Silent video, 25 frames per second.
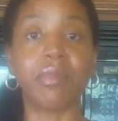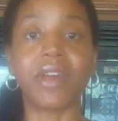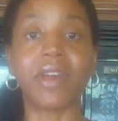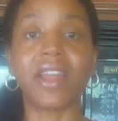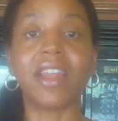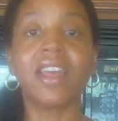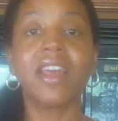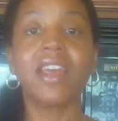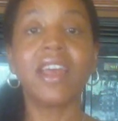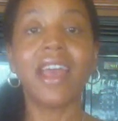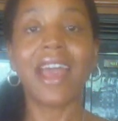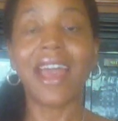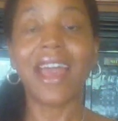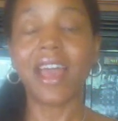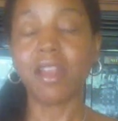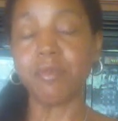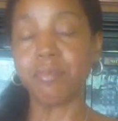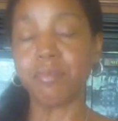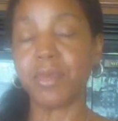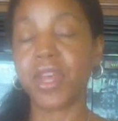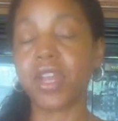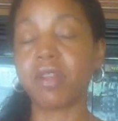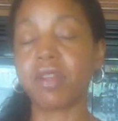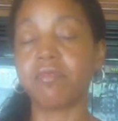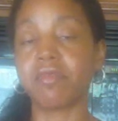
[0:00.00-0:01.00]
But at
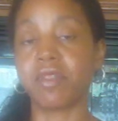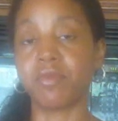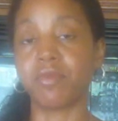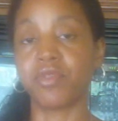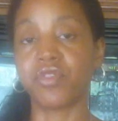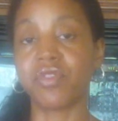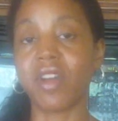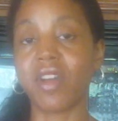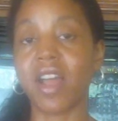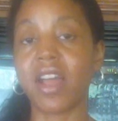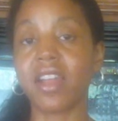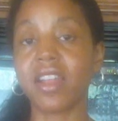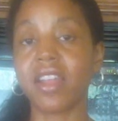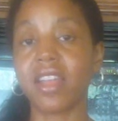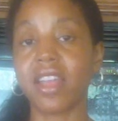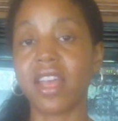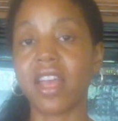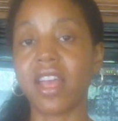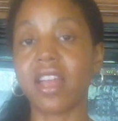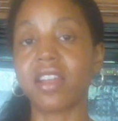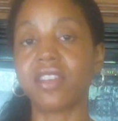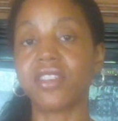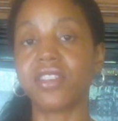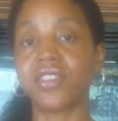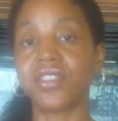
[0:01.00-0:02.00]
minimum, try to
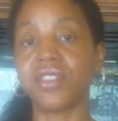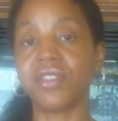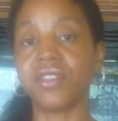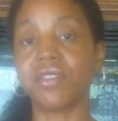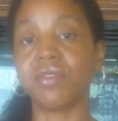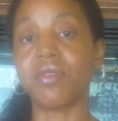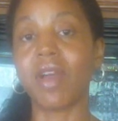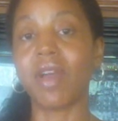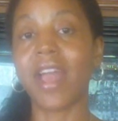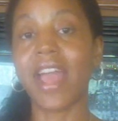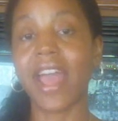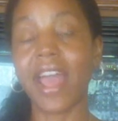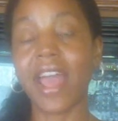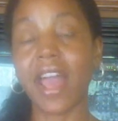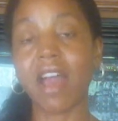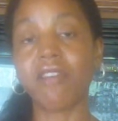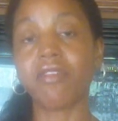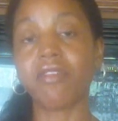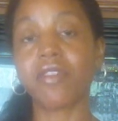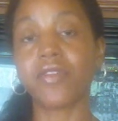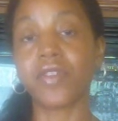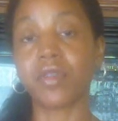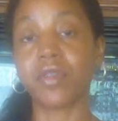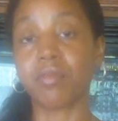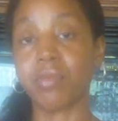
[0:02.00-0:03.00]
get to
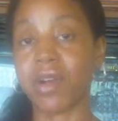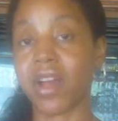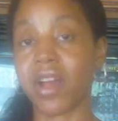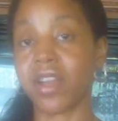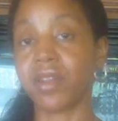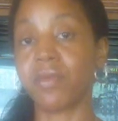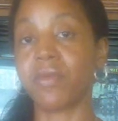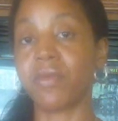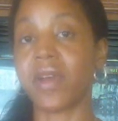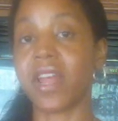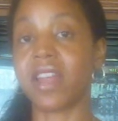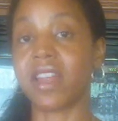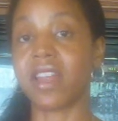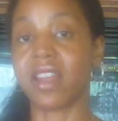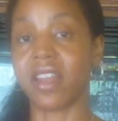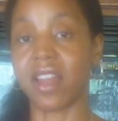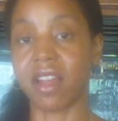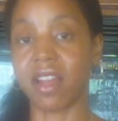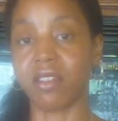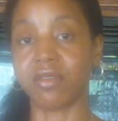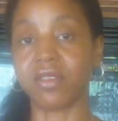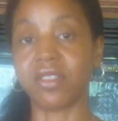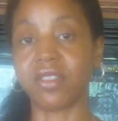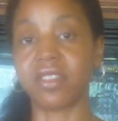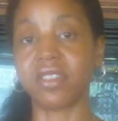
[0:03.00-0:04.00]
half of your body weight in
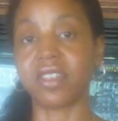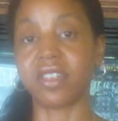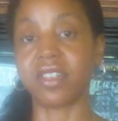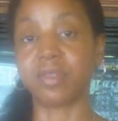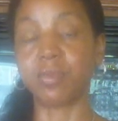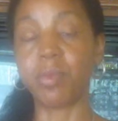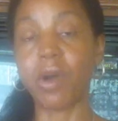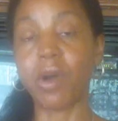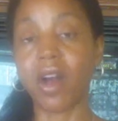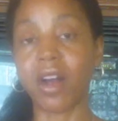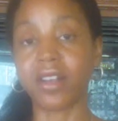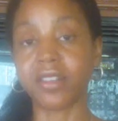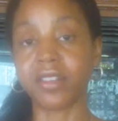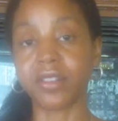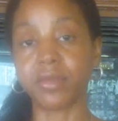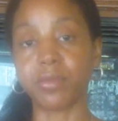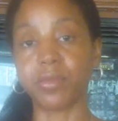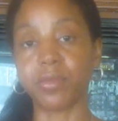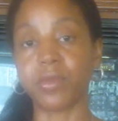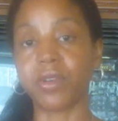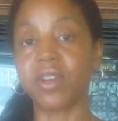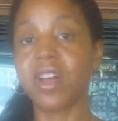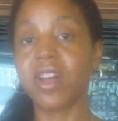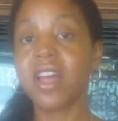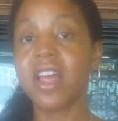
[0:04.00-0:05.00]
ounces if
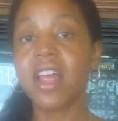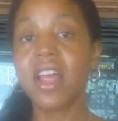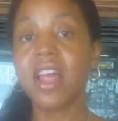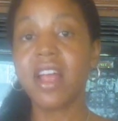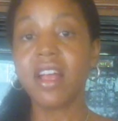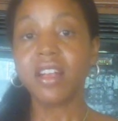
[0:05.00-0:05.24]
possible.